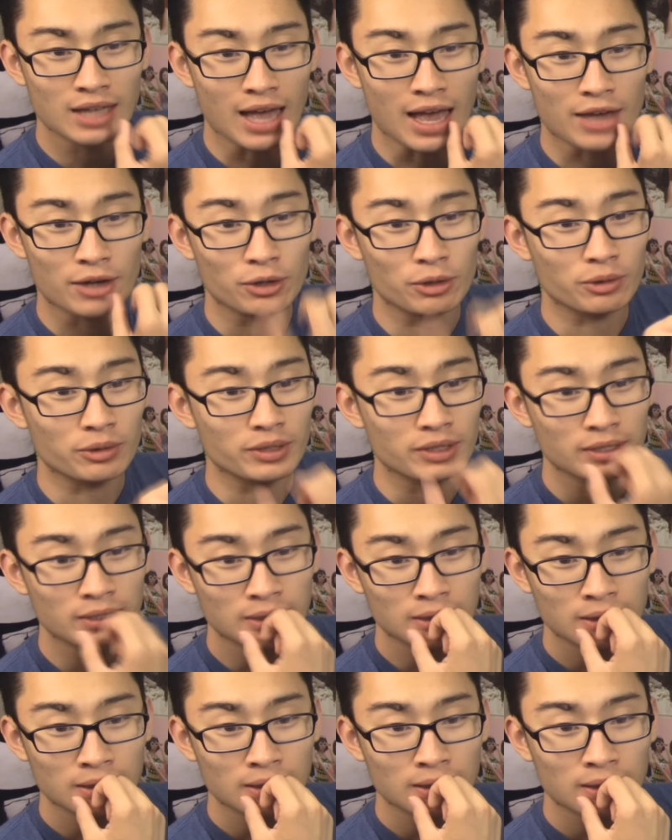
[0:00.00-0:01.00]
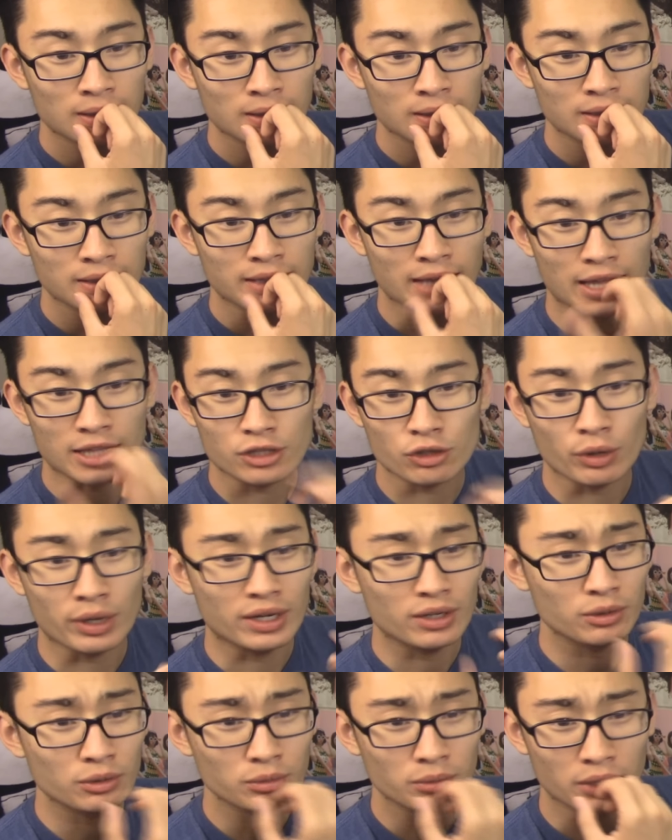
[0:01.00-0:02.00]
I don't. Cat's
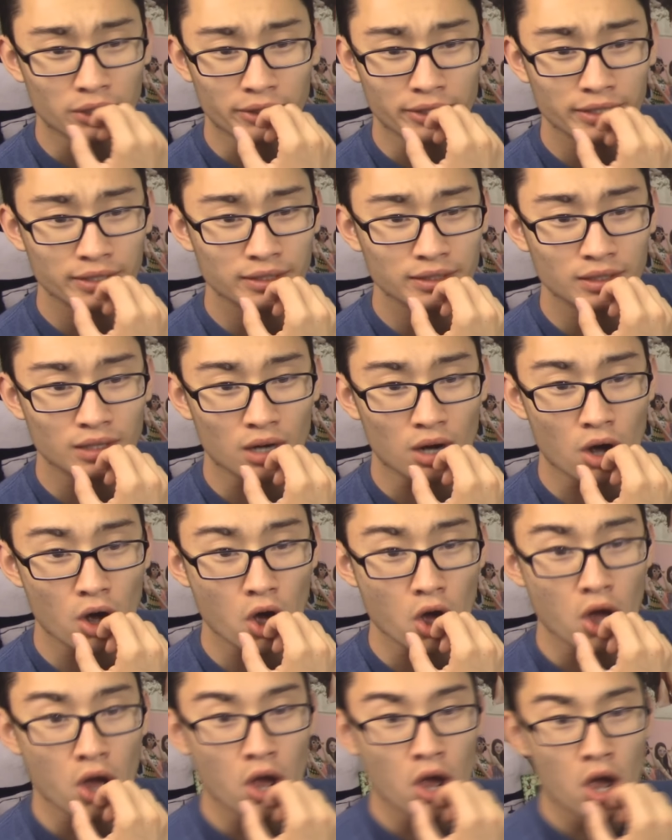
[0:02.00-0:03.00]
cradle? Alright. Oh.